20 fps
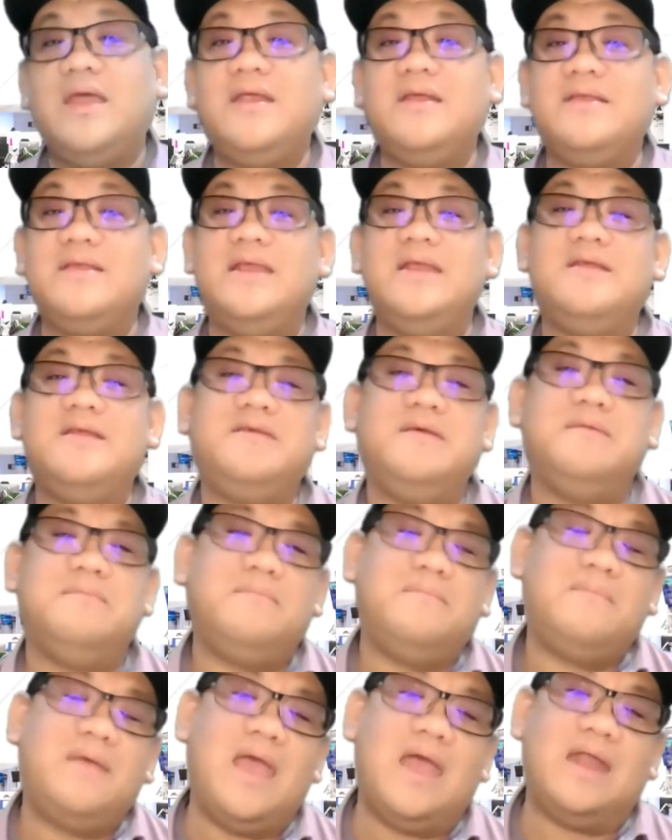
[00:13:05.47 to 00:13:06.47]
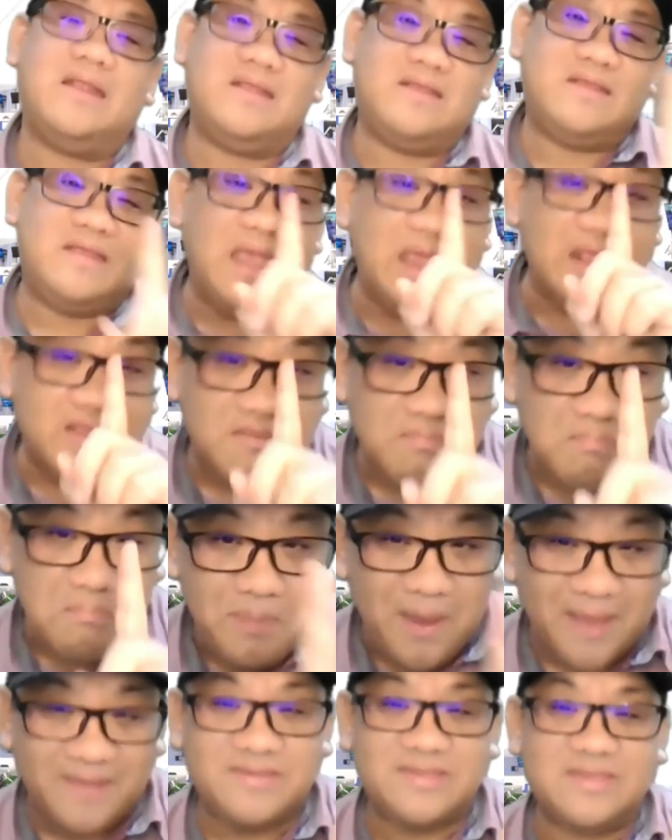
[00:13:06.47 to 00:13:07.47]
that is leadership at its
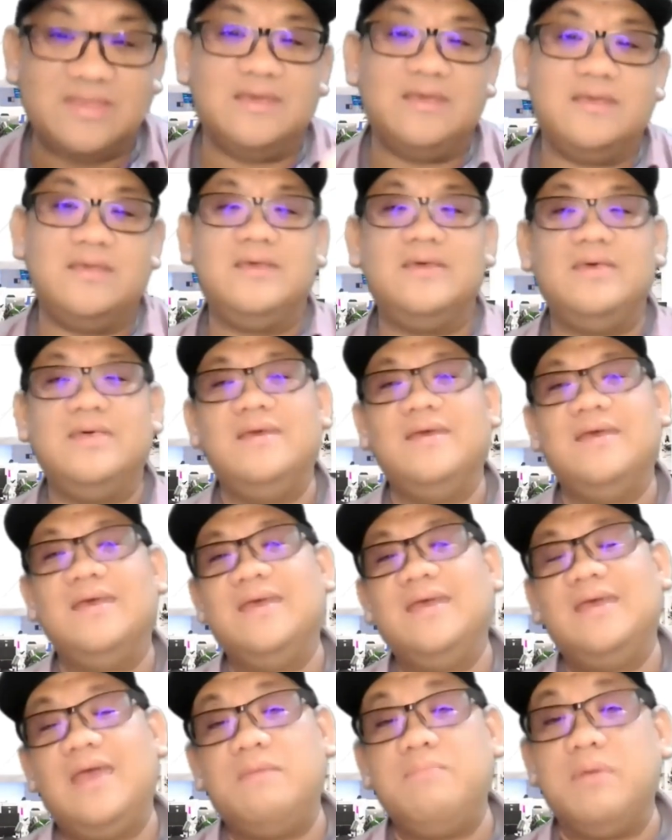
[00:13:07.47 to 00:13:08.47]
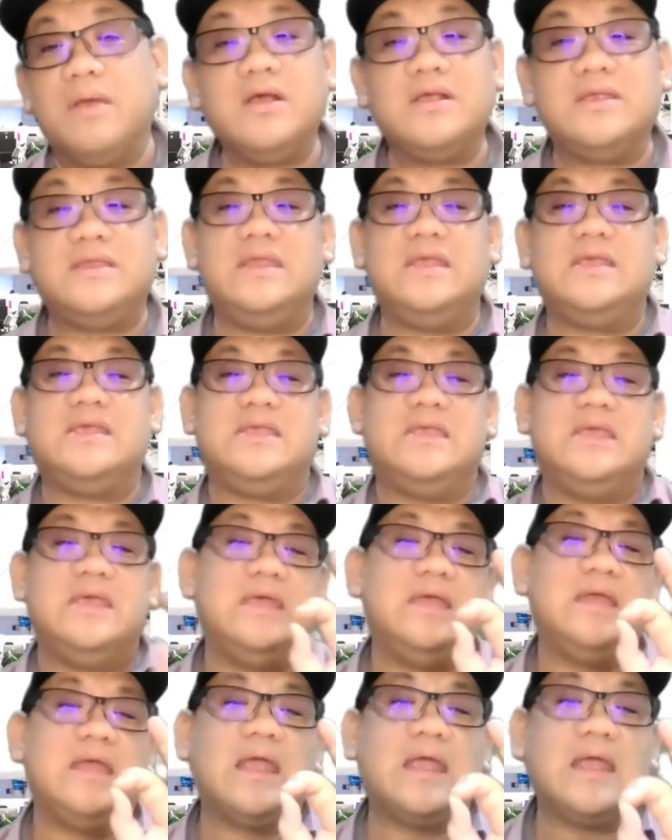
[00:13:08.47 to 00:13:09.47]
best. And because this
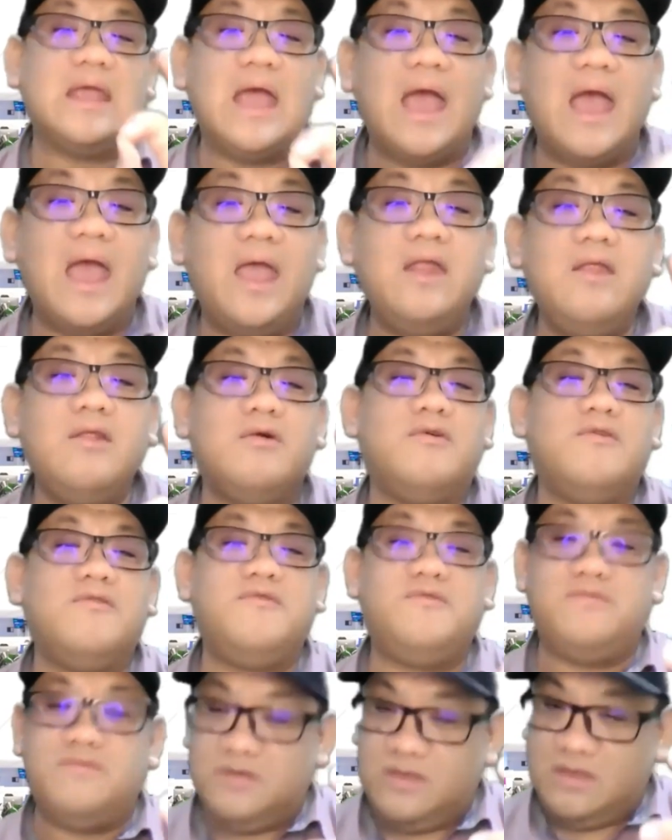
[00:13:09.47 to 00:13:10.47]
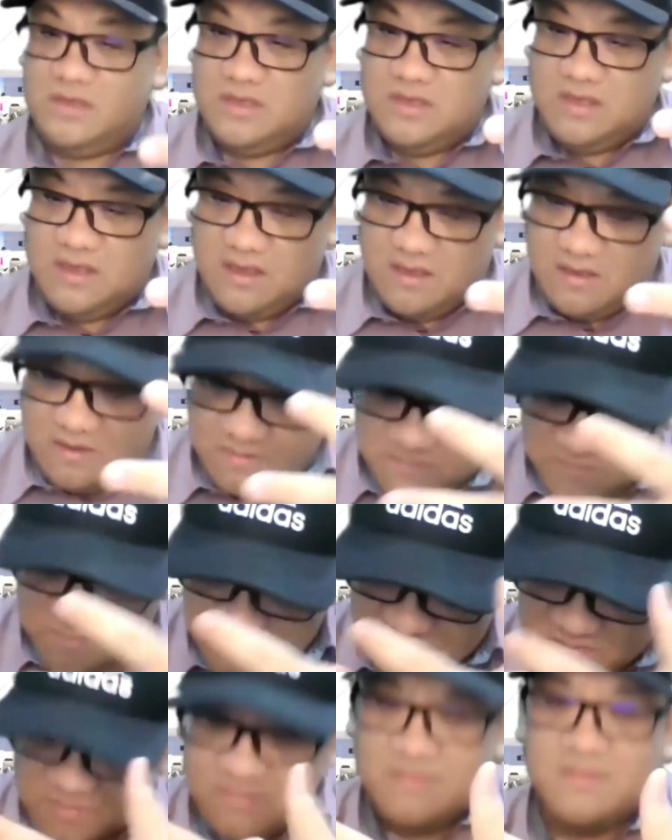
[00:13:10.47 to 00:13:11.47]
kind of
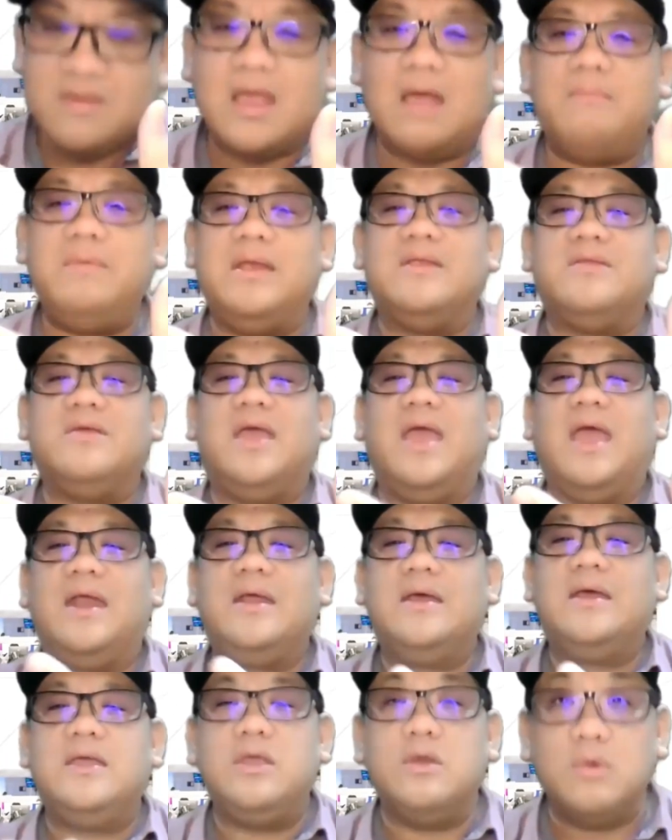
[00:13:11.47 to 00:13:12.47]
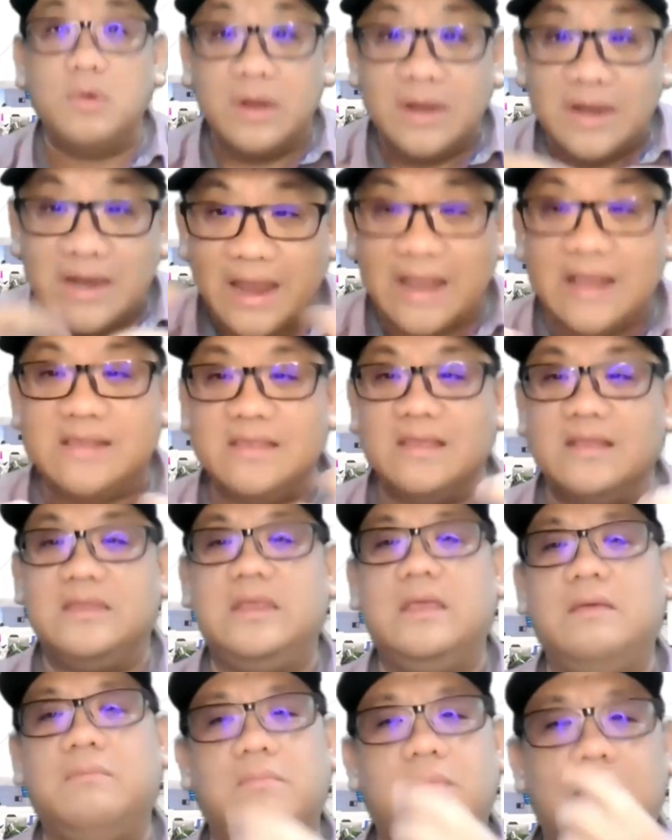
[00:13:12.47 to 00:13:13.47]
coming together unites a
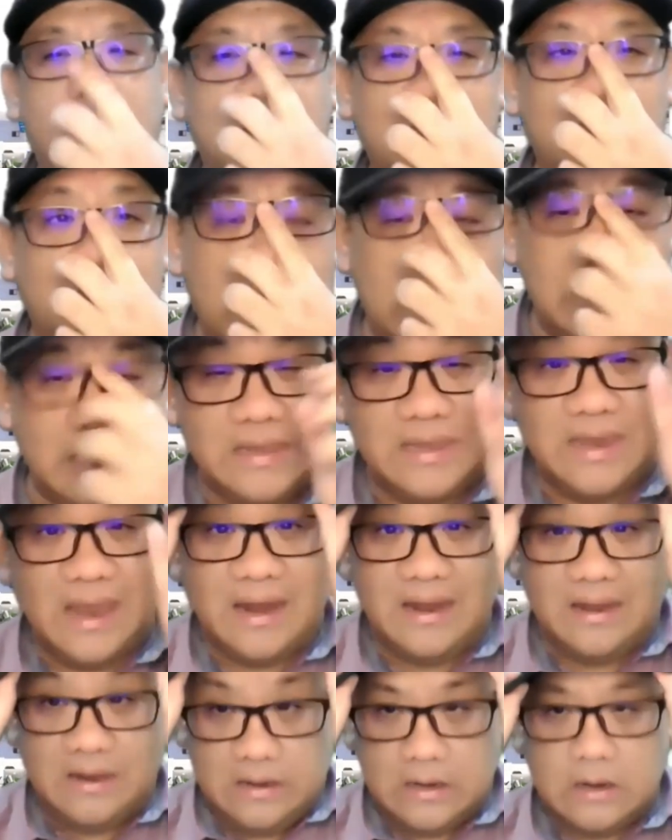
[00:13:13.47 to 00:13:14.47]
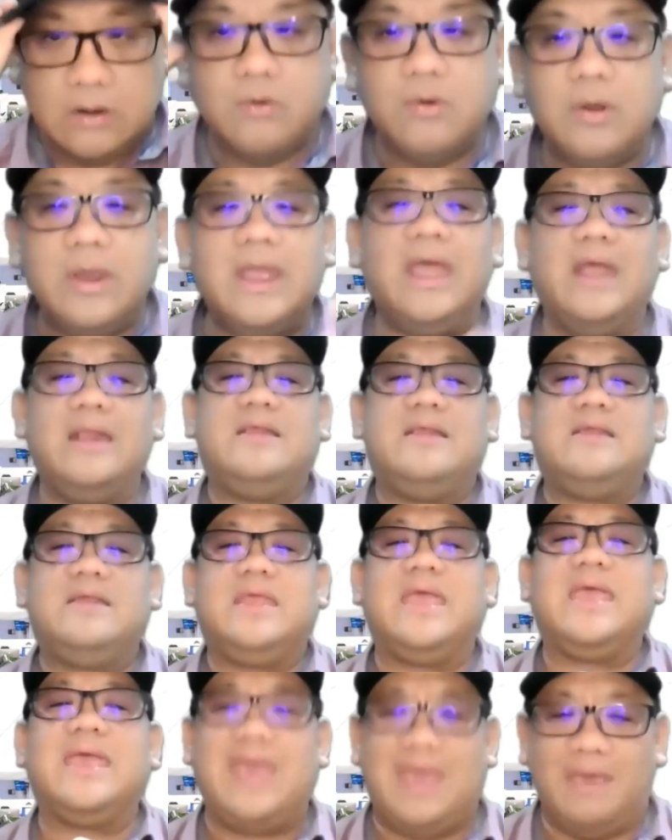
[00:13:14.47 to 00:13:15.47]
team, and that creates
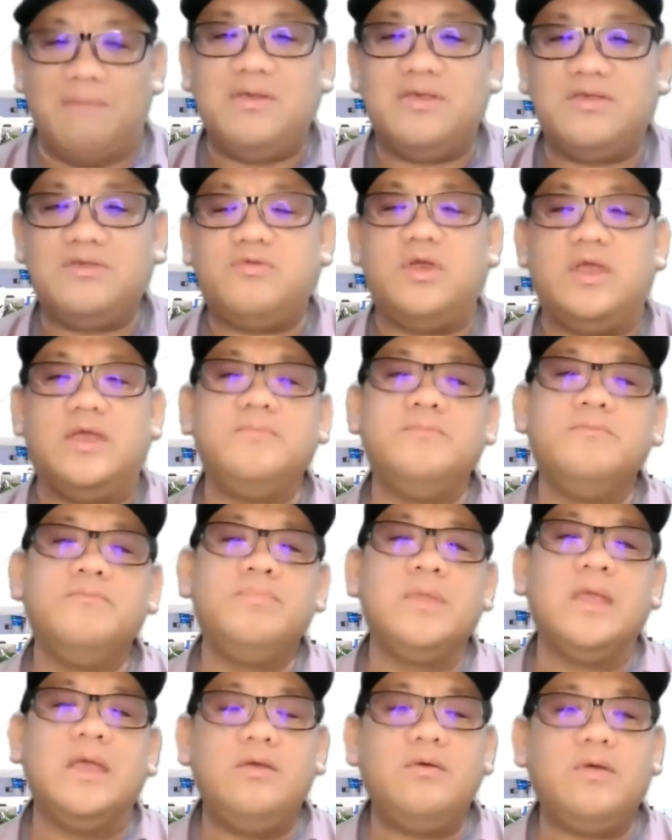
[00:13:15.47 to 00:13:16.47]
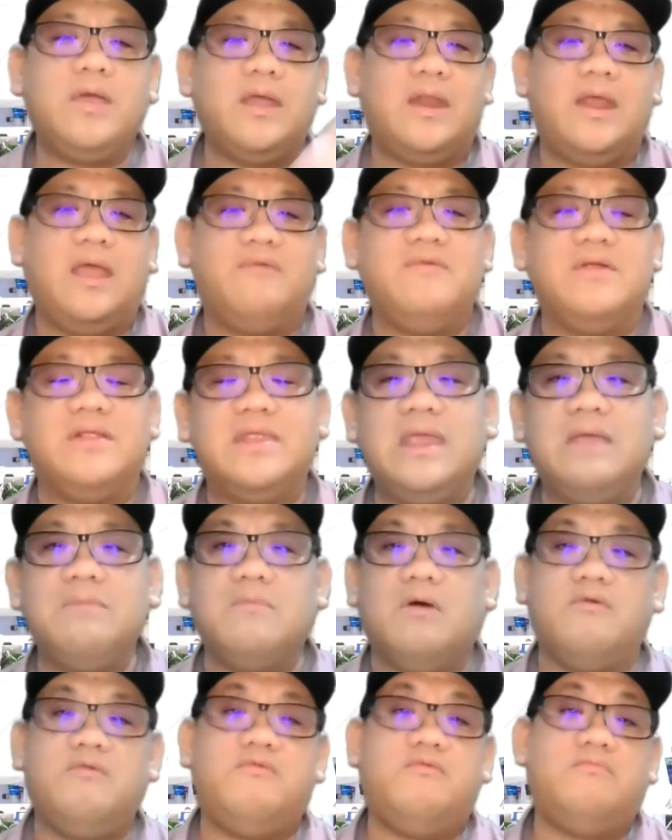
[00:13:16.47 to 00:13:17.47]
chemistry. You can have a
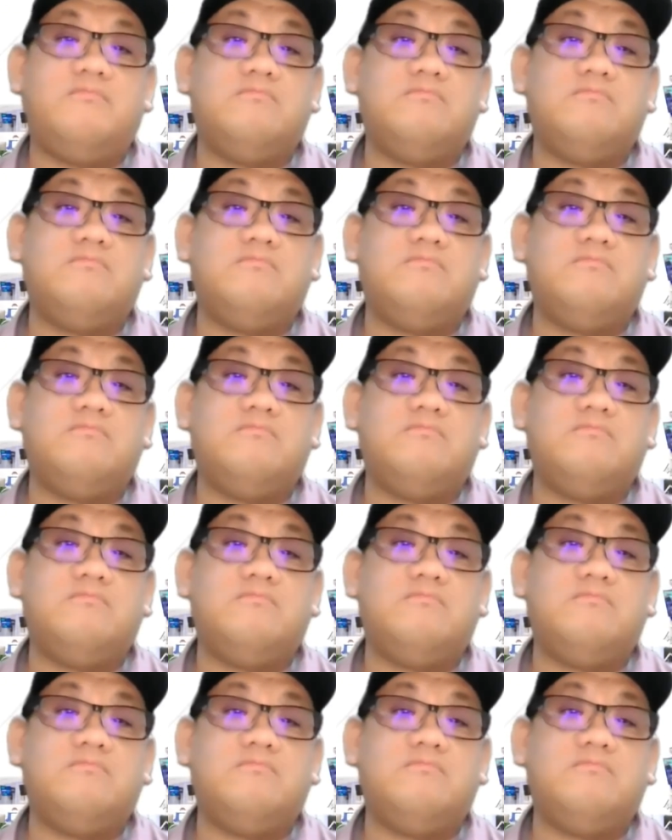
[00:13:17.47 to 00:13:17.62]
team of